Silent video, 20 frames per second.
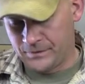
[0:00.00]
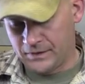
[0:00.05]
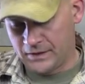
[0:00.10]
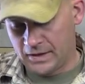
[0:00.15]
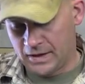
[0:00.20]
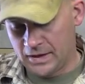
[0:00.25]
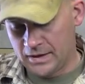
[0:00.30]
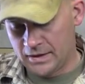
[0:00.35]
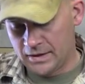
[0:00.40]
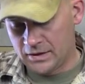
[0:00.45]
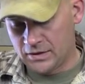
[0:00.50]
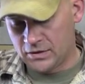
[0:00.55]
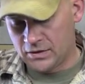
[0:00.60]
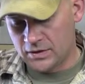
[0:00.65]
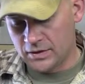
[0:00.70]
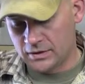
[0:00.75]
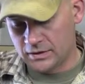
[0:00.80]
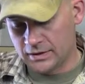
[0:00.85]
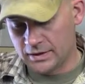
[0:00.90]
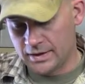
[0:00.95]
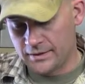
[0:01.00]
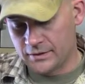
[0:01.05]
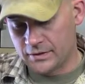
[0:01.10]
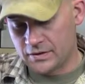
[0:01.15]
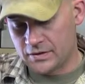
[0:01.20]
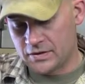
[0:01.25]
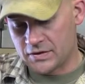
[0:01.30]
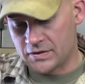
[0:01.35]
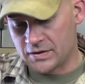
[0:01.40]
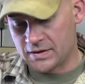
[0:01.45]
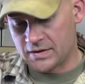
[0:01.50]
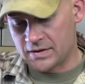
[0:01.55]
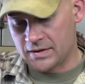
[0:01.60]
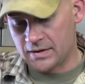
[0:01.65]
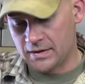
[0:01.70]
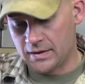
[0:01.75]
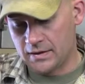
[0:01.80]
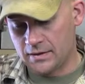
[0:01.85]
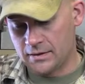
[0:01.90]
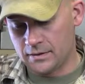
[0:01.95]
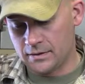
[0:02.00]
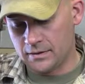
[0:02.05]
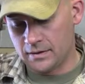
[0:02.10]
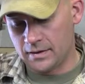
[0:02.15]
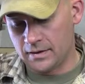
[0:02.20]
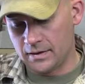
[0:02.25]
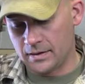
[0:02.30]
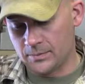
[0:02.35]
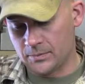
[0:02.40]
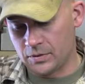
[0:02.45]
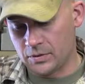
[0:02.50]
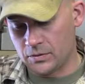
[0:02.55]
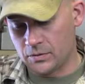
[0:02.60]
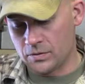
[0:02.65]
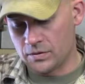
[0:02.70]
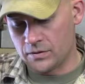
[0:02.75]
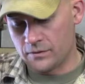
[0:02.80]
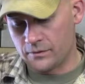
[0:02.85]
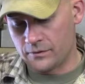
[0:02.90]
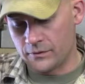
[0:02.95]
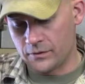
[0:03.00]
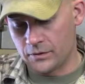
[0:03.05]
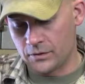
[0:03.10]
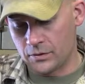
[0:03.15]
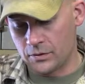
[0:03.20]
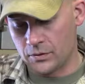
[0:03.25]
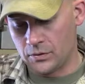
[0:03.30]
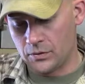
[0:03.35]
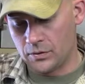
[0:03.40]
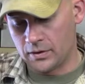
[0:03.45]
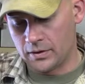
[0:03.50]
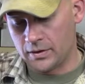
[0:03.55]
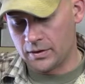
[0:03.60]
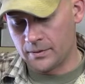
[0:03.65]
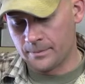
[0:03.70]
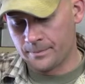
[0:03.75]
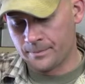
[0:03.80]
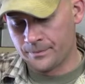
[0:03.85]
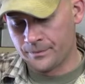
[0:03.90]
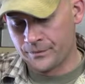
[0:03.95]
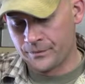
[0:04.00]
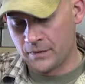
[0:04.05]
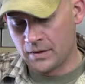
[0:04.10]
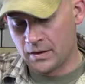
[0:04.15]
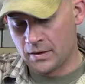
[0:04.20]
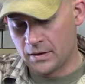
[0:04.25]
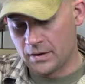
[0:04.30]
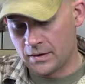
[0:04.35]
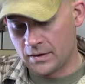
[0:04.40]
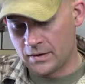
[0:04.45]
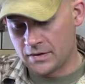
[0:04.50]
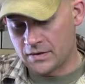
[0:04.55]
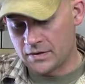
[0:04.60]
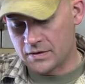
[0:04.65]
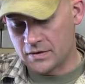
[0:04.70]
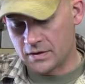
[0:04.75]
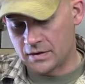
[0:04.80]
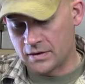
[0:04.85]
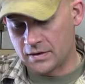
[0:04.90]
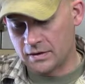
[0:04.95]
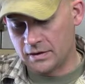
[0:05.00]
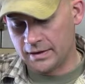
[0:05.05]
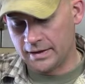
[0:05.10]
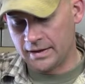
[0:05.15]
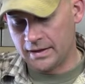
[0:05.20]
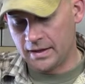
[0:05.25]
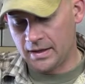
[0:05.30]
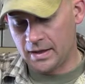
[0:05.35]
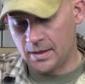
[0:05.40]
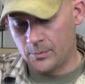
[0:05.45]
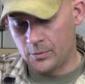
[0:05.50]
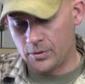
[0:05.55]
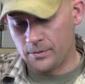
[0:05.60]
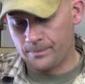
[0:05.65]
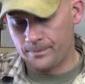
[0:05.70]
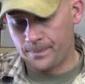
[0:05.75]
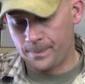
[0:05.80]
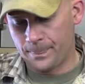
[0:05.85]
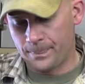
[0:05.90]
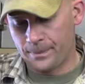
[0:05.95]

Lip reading: Daiichi 1160 that I'm using for the hook. This is a clink hammer.